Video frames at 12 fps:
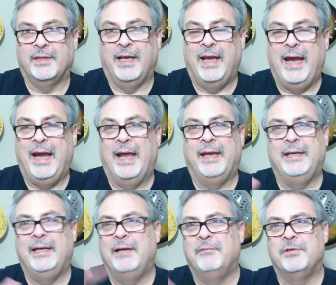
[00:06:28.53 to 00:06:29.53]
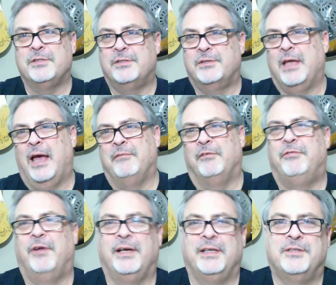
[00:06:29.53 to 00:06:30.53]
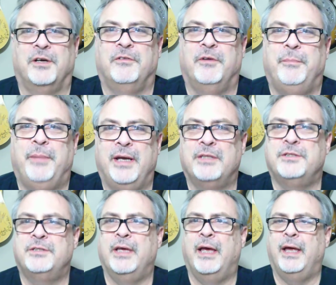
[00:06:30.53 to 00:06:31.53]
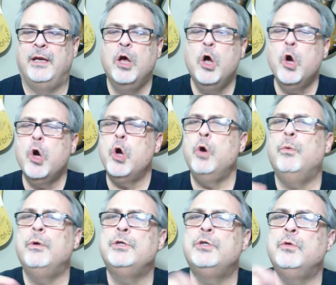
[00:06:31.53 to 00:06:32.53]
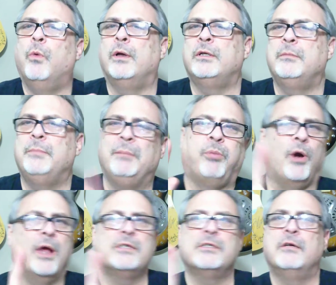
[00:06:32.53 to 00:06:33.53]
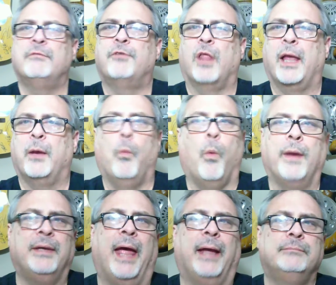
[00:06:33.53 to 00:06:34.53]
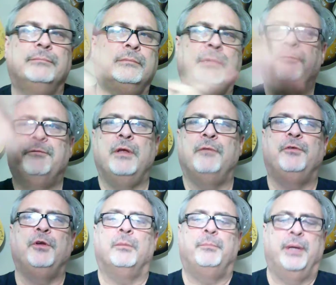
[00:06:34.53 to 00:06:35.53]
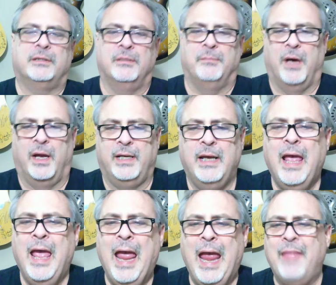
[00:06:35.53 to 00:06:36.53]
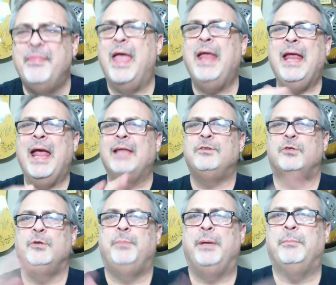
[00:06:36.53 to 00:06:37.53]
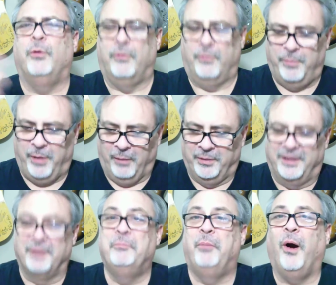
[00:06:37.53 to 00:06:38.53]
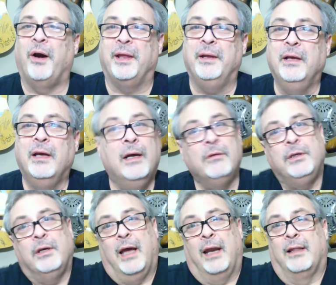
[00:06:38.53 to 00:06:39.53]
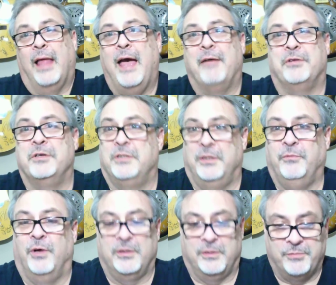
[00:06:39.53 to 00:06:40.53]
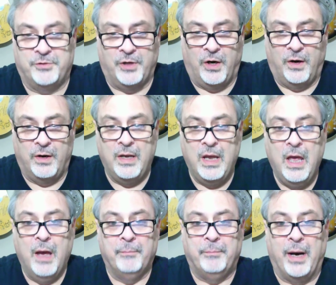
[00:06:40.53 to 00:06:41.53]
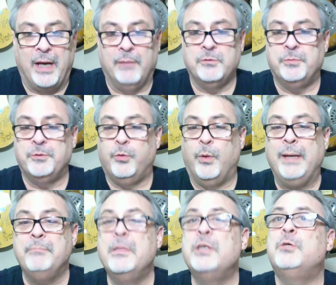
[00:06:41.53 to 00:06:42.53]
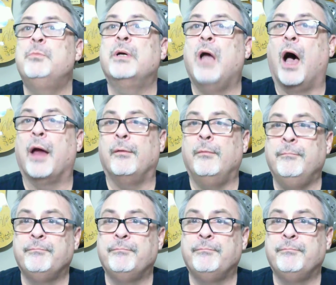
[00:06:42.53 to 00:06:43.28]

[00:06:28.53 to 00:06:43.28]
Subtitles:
it was kind of a funny survey, but it said, who would you want to be president for like one day? If you could pick somebody. And they had two people in the Republican Party. You got to laugh because it was absurd, but it was between Mitch McConnell